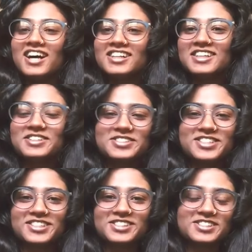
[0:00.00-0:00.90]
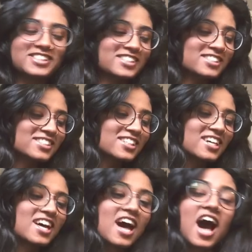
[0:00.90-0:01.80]
Hello, childrens.
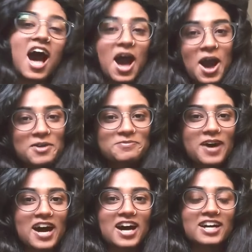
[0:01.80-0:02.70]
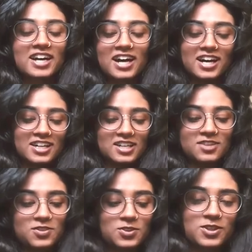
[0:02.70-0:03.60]
I'm back.
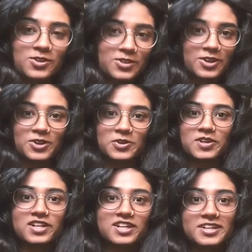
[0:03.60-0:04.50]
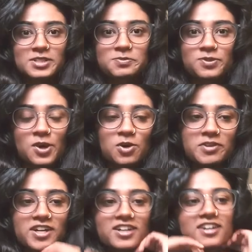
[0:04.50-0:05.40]
If you don't know, it's
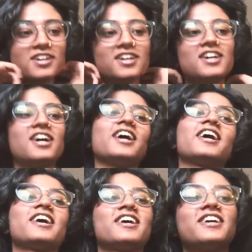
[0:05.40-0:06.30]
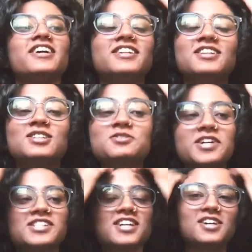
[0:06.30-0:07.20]
Proma. This is
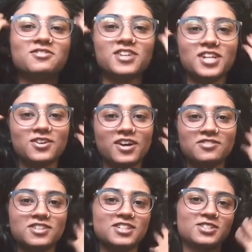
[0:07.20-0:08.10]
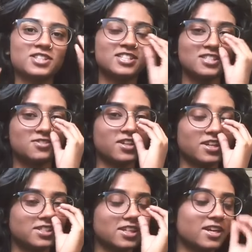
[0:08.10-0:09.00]
my second video ever, so this is
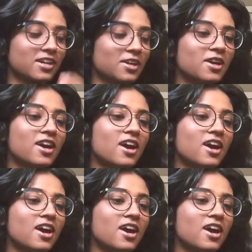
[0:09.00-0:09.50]
very exciting.